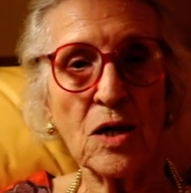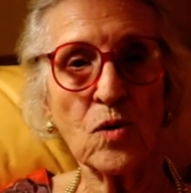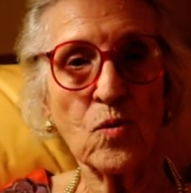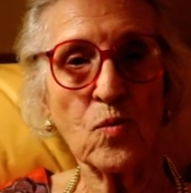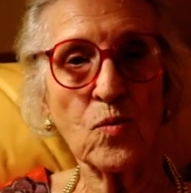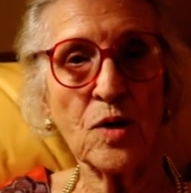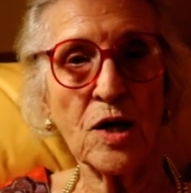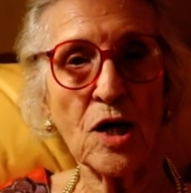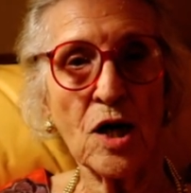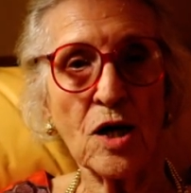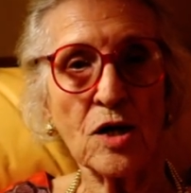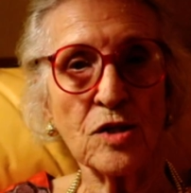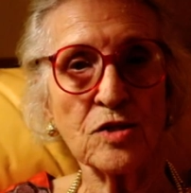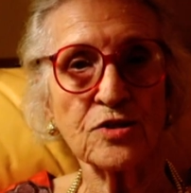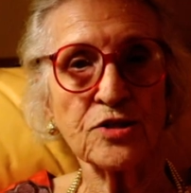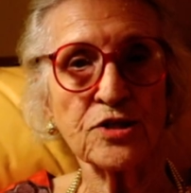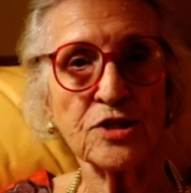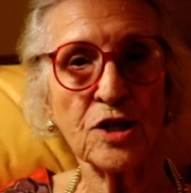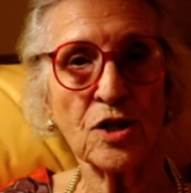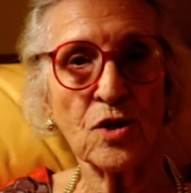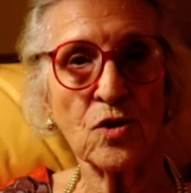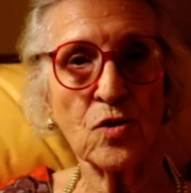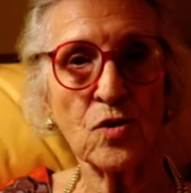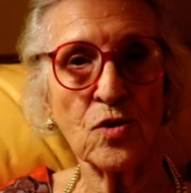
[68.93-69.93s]
We
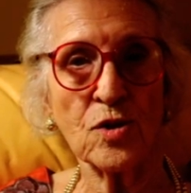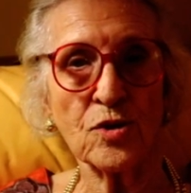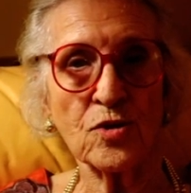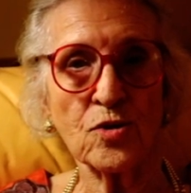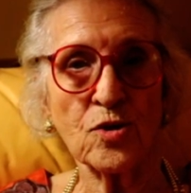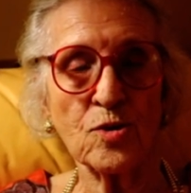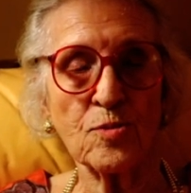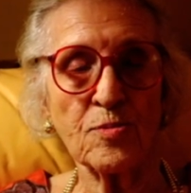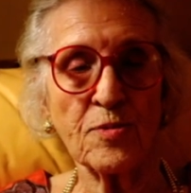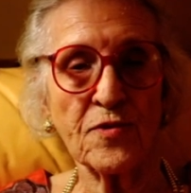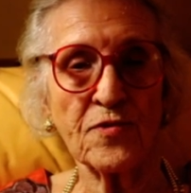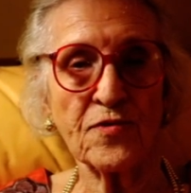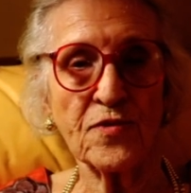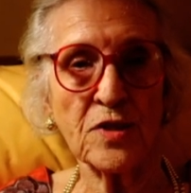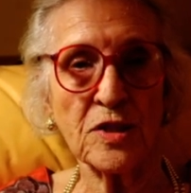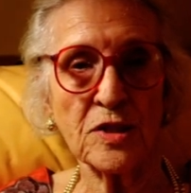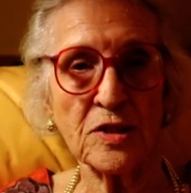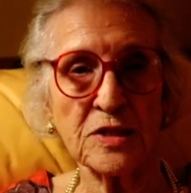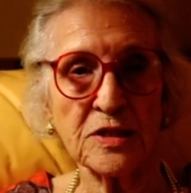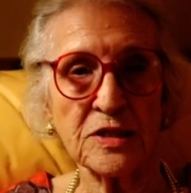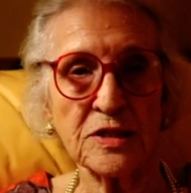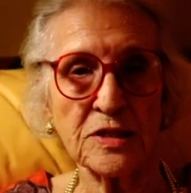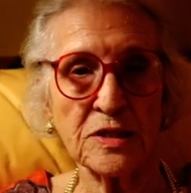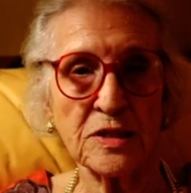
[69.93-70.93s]
also, a group of
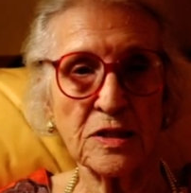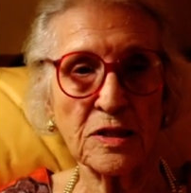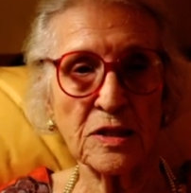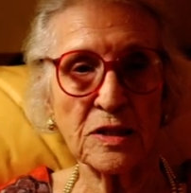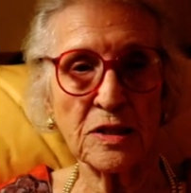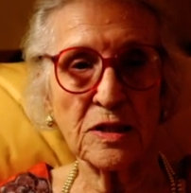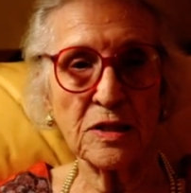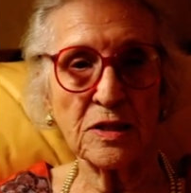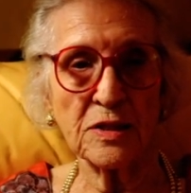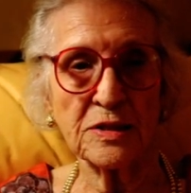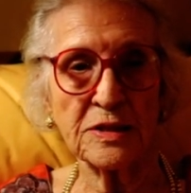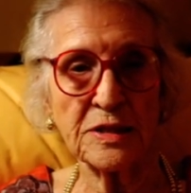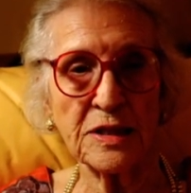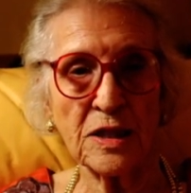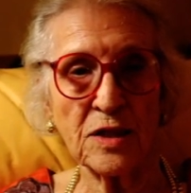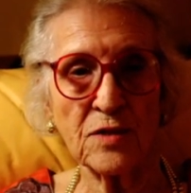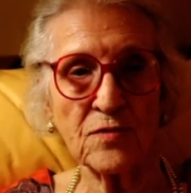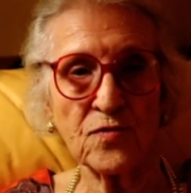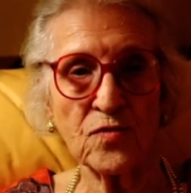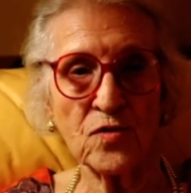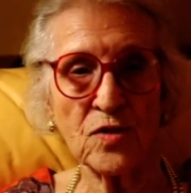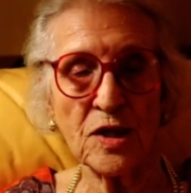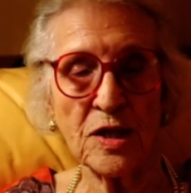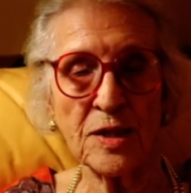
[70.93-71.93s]
us
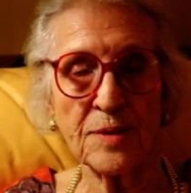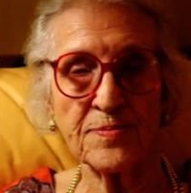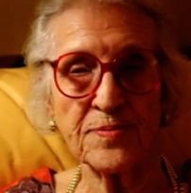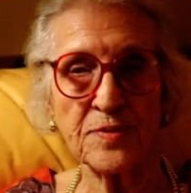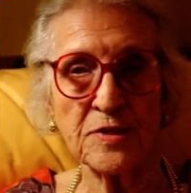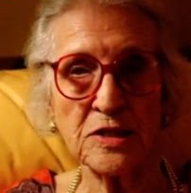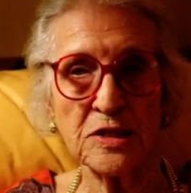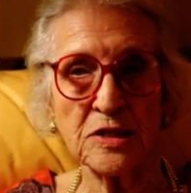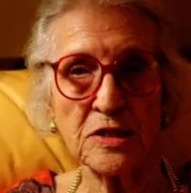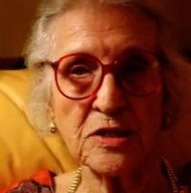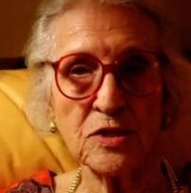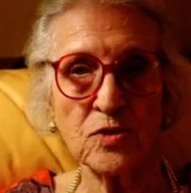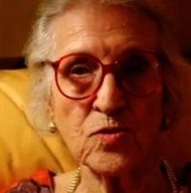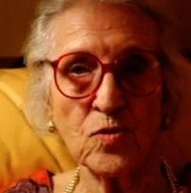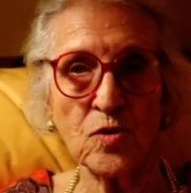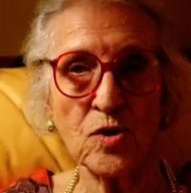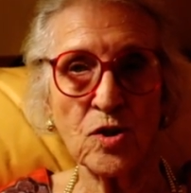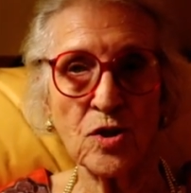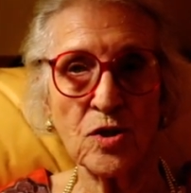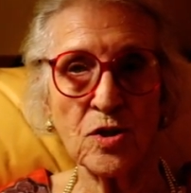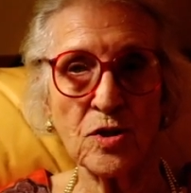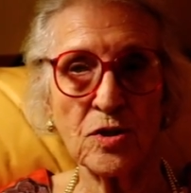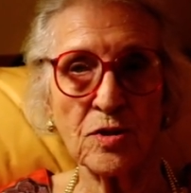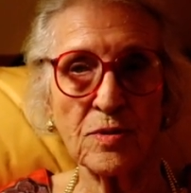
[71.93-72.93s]
telephone operators,
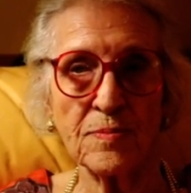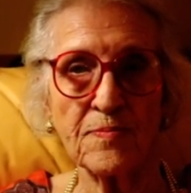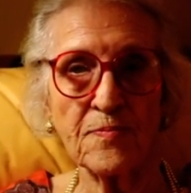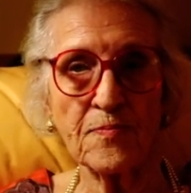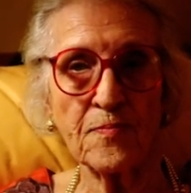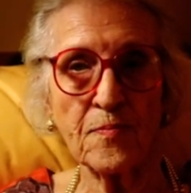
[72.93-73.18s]
were